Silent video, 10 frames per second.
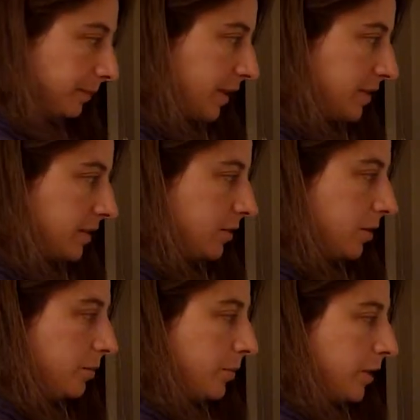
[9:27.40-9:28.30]

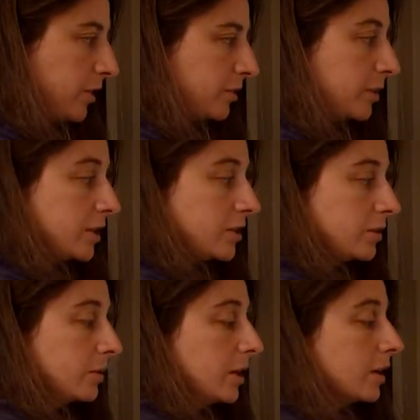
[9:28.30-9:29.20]

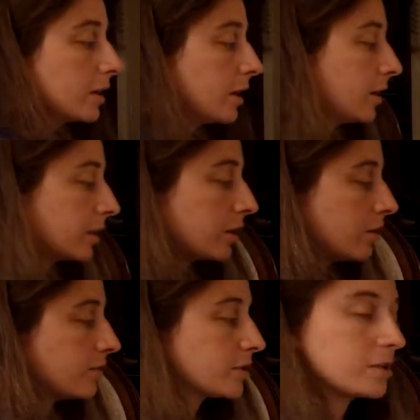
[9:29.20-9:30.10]
0.32.
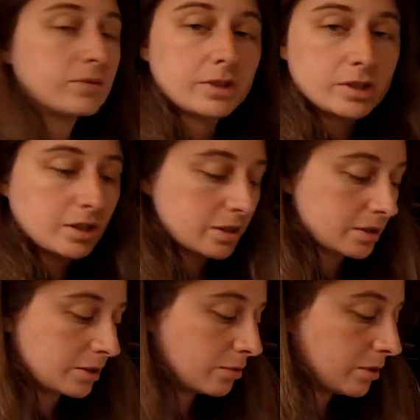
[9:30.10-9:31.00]
Coefficient of friction is a
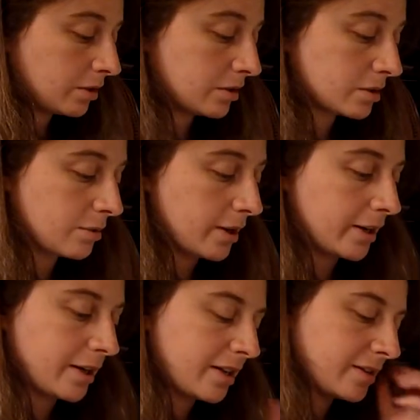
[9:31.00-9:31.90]
unitless
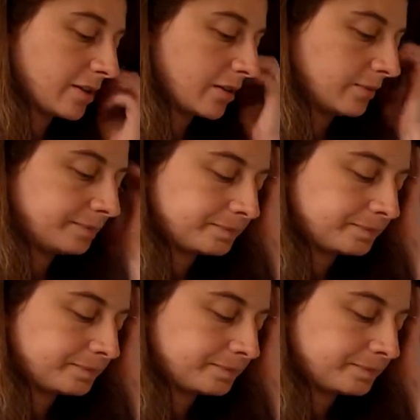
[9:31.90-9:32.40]
quantity, so